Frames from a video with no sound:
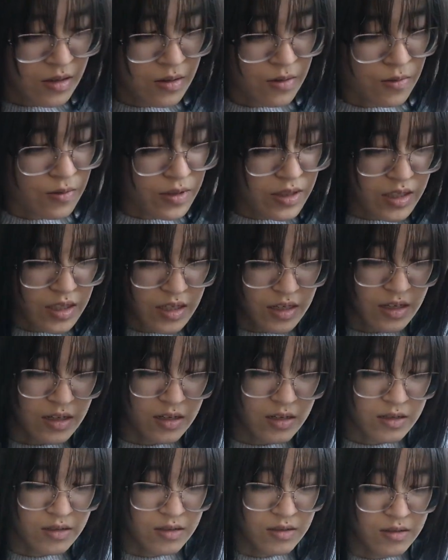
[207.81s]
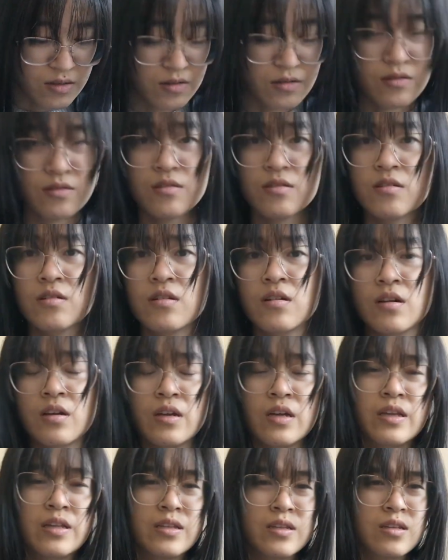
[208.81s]
what's the color?
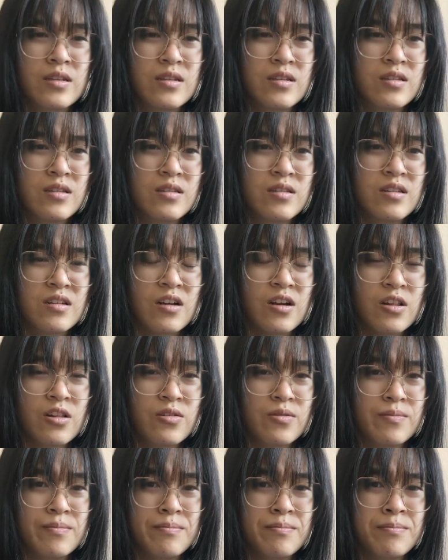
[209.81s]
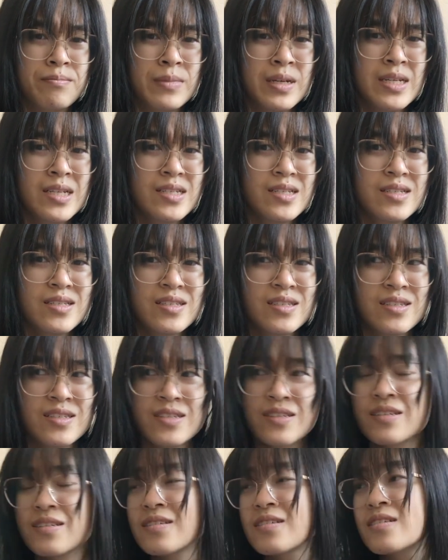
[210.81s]
In the color Mist?